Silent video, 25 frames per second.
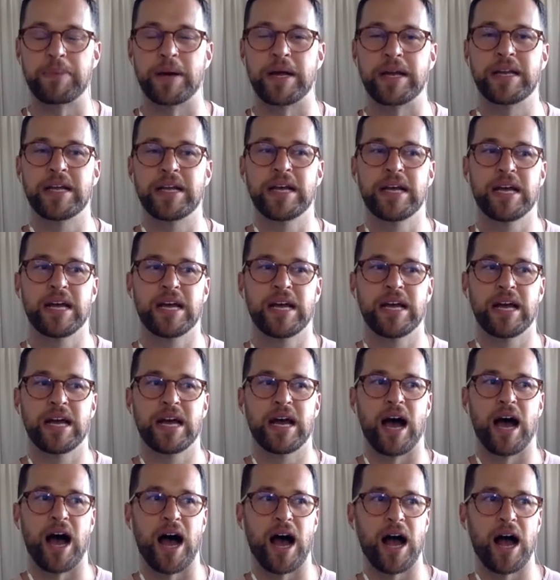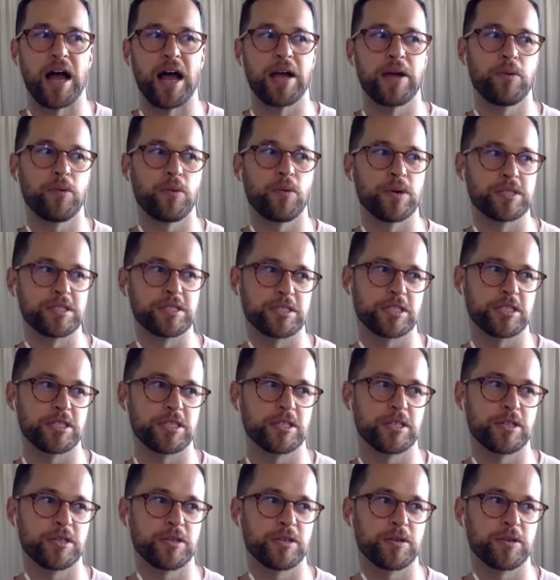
But I was